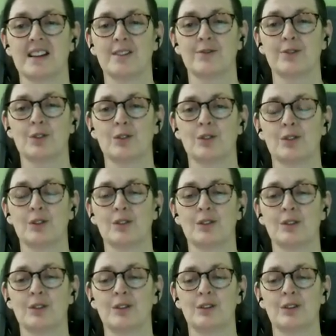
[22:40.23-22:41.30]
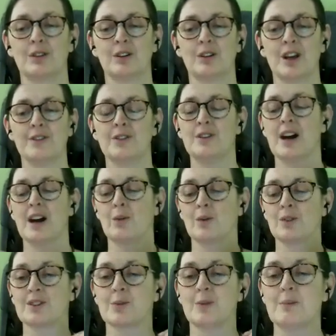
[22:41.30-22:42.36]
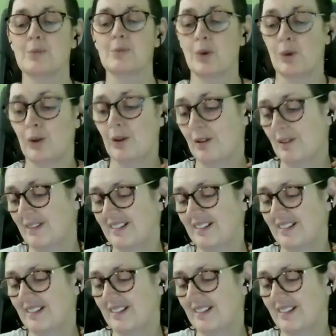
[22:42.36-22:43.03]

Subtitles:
if you now want to eat more,